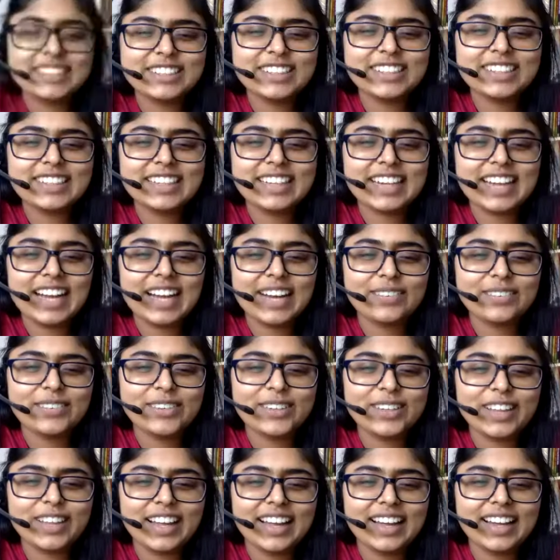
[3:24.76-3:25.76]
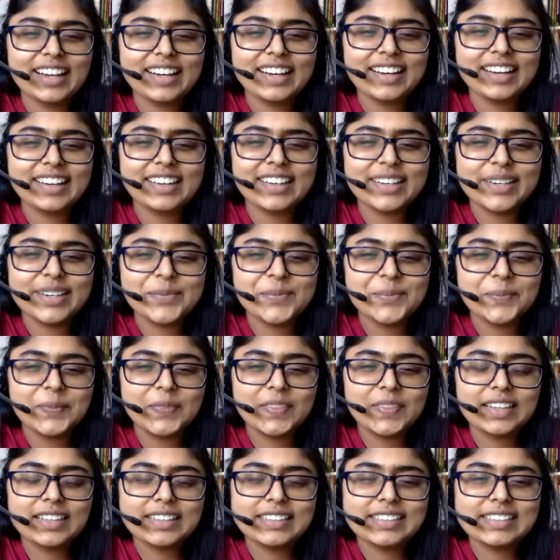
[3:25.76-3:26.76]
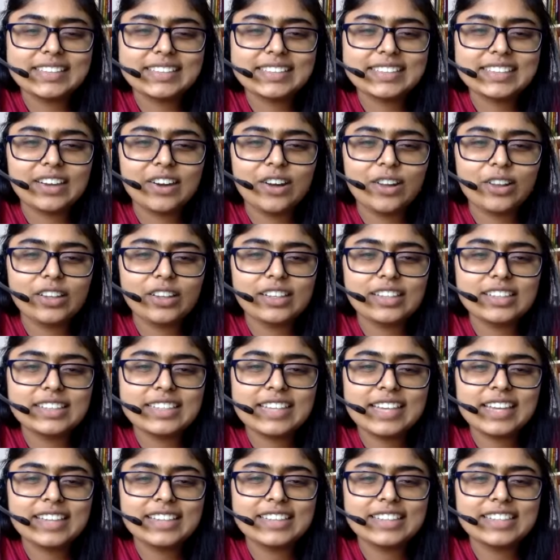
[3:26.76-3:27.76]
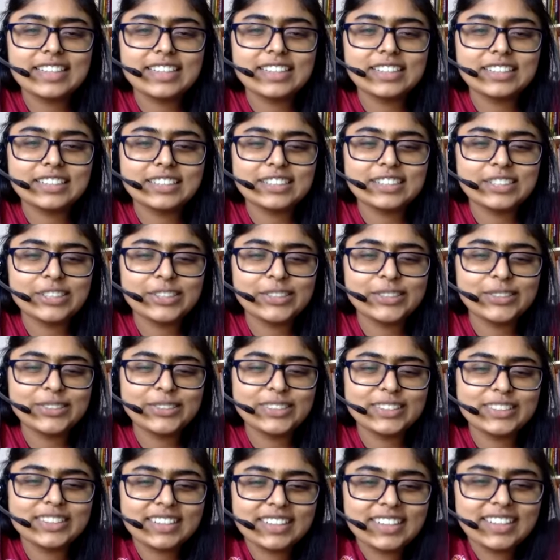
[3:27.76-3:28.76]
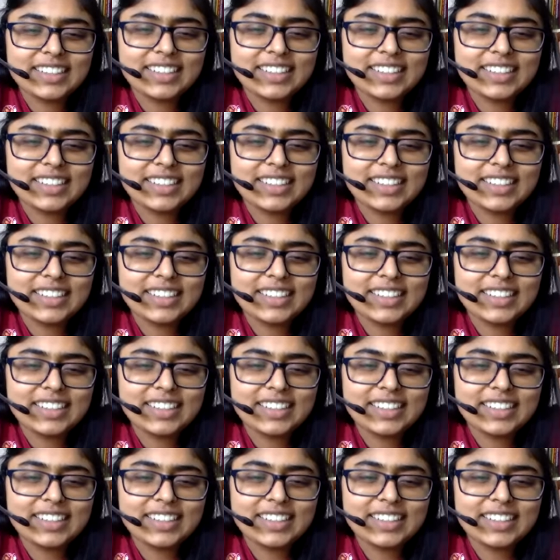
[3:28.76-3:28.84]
then after that, it's all in his hands. He gets to choose.